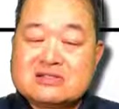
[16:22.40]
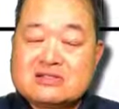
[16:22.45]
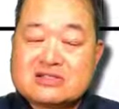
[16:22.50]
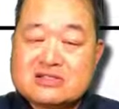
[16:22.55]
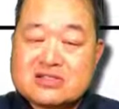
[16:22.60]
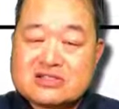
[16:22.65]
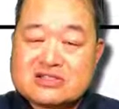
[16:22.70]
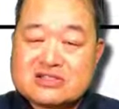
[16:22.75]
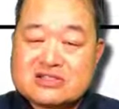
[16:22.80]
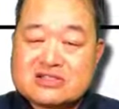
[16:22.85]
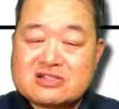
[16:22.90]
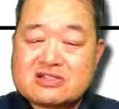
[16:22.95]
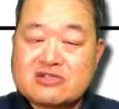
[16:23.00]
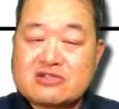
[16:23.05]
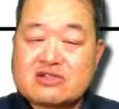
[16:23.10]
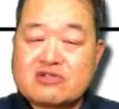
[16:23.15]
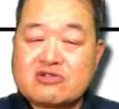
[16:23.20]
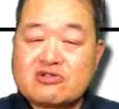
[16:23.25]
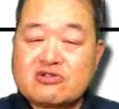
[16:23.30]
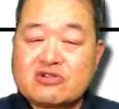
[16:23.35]
doesn't
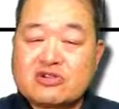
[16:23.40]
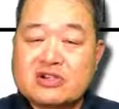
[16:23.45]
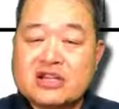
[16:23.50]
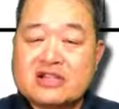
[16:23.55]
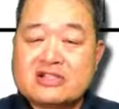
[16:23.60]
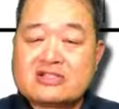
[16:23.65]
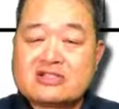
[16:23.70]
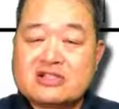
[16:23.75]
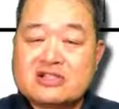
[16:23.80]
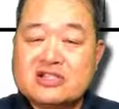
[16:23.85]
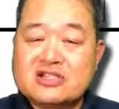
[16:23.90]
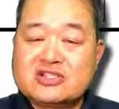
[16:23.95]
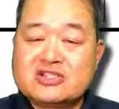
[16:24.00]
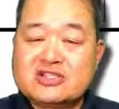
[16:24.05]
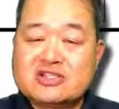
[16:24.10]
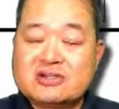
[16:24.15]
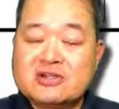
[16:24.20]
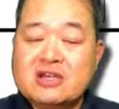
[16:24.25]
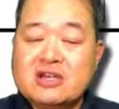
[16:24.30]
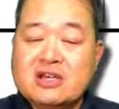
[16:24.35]
occur in
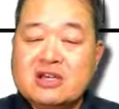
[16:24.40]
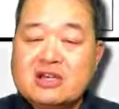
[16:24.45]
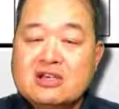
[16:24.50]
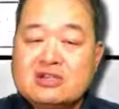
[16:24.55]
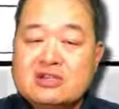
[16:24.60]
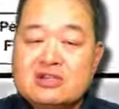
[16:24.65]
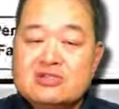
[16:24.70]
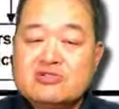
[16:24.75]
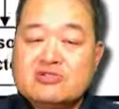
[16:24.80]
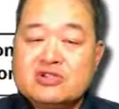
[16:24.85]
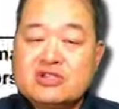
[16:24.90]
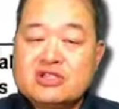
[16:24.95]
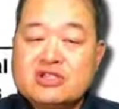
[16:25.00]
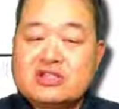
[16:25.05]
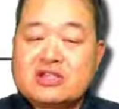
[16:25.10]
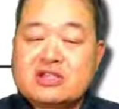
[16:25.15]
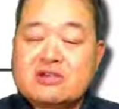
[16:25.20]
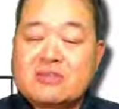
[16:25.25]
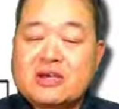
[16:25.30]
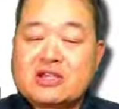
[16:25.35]
isolation. The unique
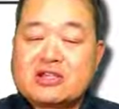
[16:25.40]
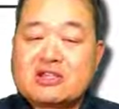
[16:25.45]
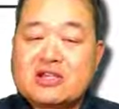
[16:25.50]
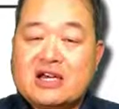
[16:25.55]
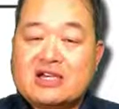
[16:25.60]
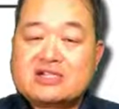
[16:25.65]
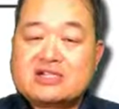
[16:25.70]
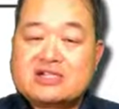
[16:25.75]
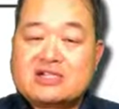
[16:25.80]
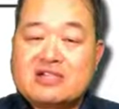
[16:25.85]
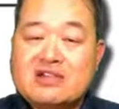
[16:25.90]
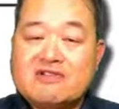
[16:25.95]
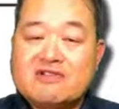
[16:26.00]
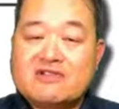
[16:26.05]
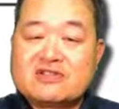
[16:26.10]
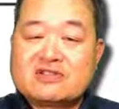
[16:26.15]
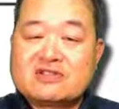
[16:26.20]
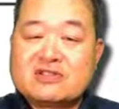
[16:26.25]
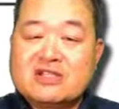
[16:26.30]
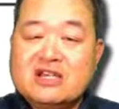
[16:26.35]
thing about the ICF
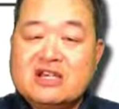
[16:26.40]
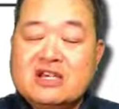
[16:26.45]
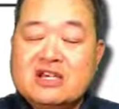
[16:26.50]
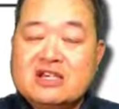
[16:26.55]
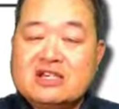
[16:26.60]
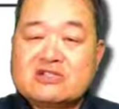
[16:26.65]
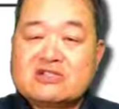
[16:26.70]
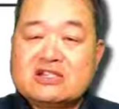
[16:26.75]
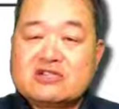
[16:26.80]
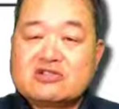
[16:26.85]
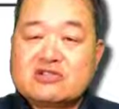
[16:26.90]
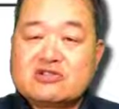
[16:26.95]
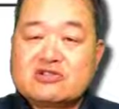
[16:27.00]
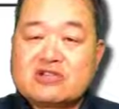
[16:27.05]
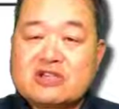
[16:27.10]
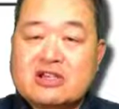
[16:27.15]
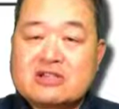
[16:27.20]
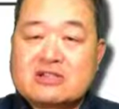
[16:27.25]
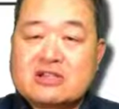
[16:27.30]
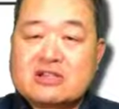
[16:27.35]
is it doesn't
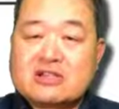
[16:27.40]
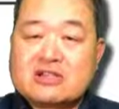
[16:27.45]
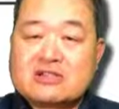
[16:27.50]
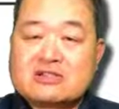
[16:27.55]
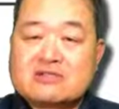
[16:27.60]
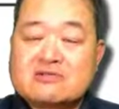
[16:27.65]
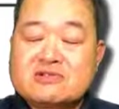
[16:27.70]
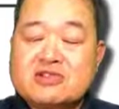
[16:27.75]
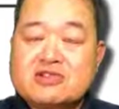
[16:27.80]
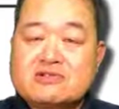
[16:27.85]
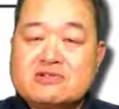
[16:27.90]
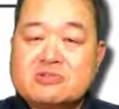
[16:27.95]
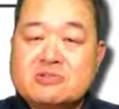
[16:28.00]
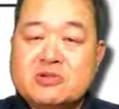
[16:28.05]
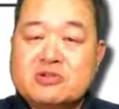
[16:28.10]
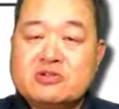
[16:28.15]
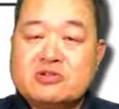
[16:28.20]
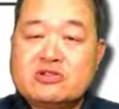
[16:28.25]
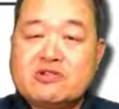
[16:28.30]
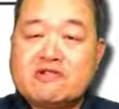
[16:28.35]
look at things just
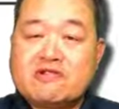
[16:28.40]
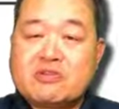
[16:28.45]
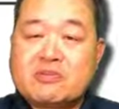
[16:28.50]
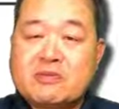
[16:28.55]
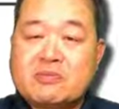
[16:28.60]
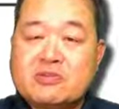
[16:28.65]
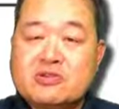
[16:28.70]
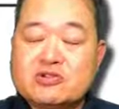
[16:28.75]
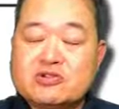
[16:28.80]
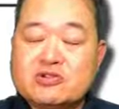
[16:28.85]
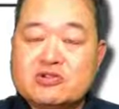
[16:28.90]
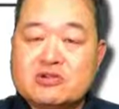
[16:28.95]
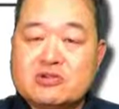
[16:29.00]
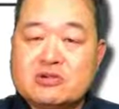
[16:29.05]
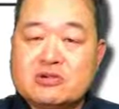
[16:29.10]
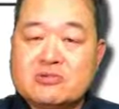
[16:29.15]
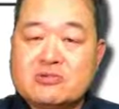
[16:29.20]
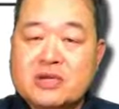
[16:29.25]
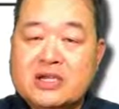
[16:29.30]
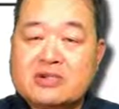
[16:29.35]
purely from a
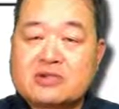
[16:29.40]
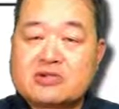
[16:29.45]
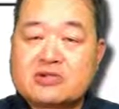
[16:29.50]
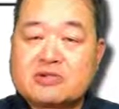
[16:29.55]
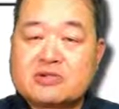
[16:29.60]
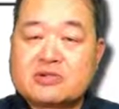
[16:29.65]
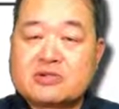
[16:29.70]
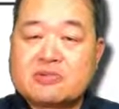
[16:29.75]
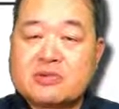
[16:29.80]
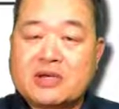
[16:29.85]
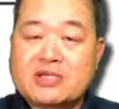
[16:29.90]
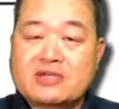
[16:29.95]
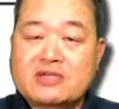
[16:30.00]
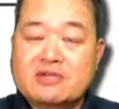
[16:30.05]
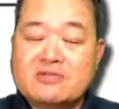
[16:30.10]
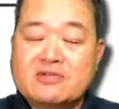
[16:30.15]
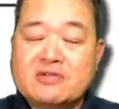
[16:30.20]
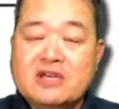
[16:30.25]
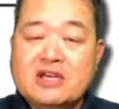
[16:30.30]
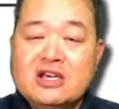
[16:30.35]
personal medical
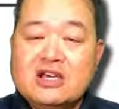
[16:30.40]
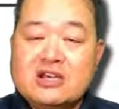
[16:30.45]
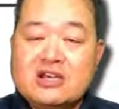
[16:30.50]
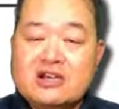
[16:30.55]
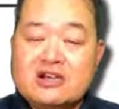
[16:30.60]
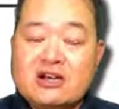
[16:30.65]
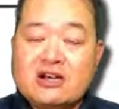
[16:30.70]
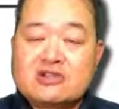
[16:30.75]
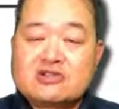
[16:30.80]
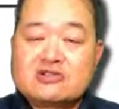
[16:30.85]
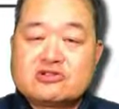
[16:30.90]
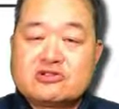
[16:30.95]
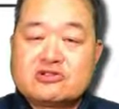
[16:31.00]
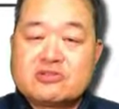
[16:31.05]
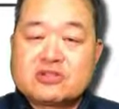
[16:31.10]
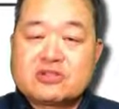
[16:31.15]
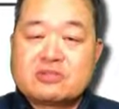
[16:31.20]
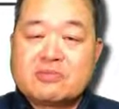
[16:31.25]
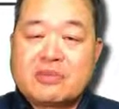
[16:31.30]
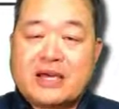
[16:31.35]
perspective. It also
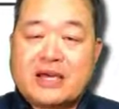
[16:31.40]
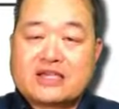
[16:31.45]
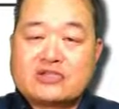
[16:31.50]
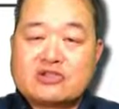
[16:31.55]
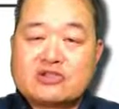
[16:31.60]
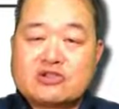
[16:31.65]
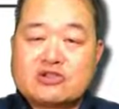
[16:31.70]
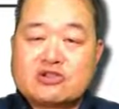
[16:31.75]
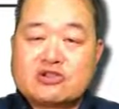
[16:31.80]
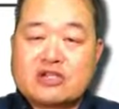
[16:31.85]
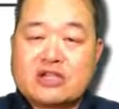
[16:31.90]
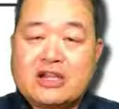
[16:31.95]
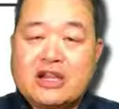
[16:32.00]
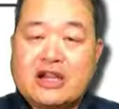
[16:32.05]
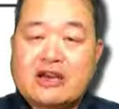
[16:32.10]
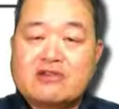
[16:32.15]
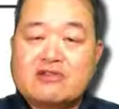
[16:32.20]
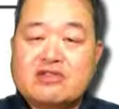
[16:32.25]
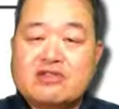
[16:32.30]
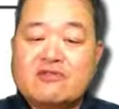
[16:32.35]
expands to look at
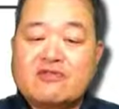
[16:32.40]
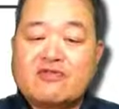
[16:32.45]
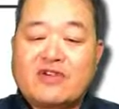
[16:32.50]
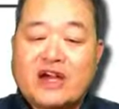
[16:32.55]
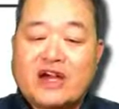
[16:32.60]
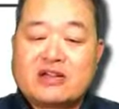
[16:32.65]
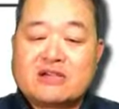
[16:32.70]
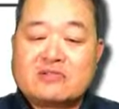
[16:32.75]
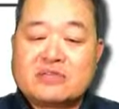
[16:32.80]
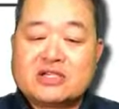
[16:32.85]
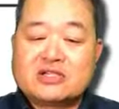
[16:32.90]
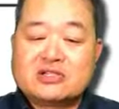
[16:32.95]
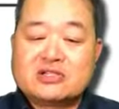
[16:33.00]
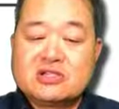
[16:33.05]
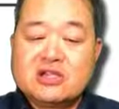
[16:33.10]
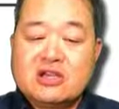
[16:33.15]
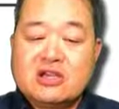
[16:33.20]
how the environment